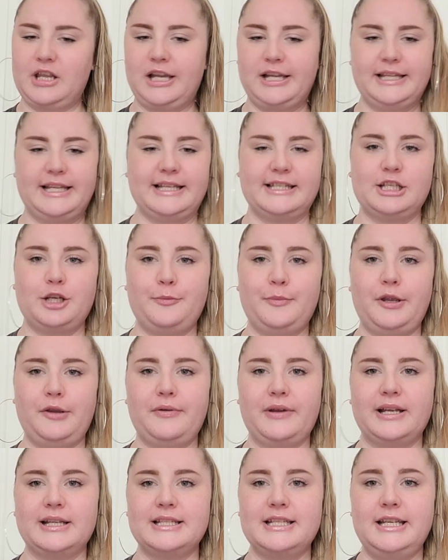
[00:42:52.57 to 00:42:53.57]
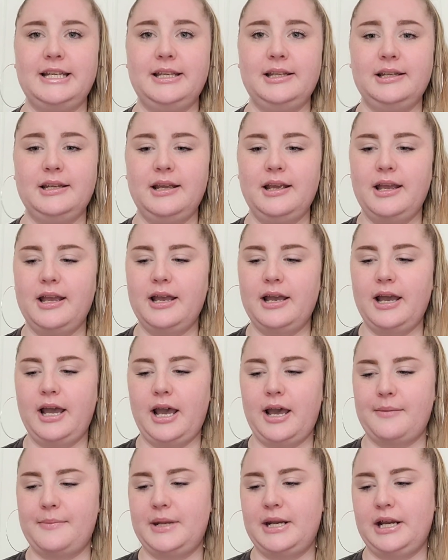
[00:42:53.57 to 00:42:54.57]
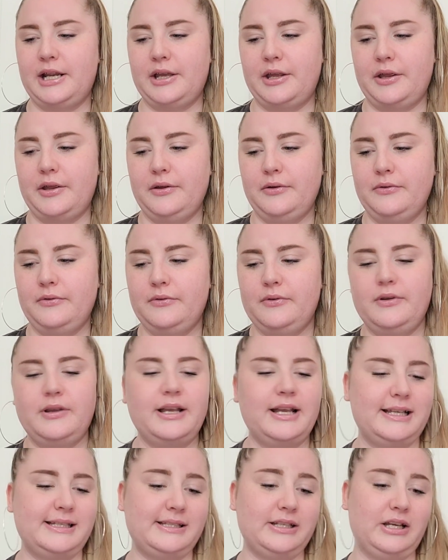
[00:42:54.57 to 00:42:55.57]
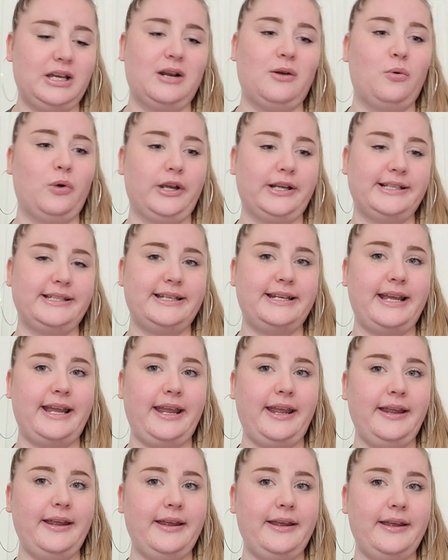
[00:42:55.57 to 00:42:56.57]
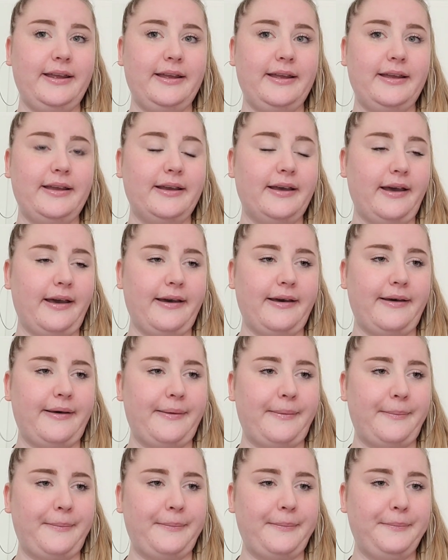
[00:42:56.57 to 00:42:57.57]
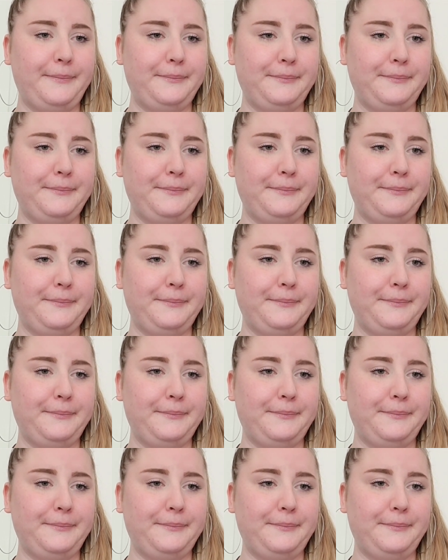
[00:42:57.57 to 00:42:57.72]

That's all my ranting. I'm gonna go. I still gotta work today. You